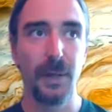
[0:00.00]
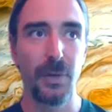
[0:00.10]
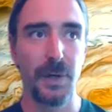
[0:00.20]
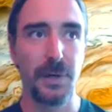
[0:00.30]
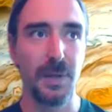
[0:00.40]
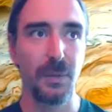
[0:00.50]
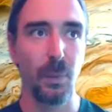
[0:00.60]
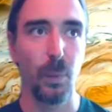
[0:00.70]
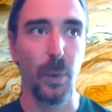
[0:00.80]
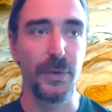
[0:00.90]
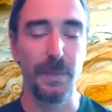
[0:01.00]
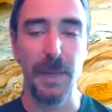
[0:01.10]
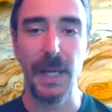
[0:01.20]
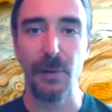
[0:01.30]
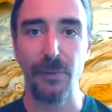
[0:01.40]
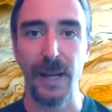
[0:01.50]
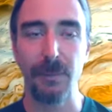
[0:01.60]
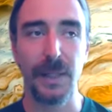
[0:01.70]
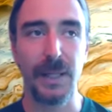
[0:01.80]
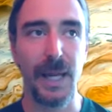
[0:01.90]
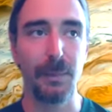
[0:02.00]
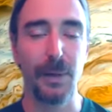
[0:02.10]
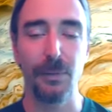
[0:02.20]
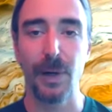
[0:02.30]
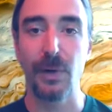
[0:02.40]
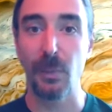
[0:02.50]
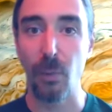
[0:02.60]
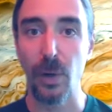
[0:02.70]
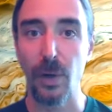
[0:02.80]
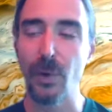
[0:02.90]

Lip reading: such that one's immediate family can be very supportive.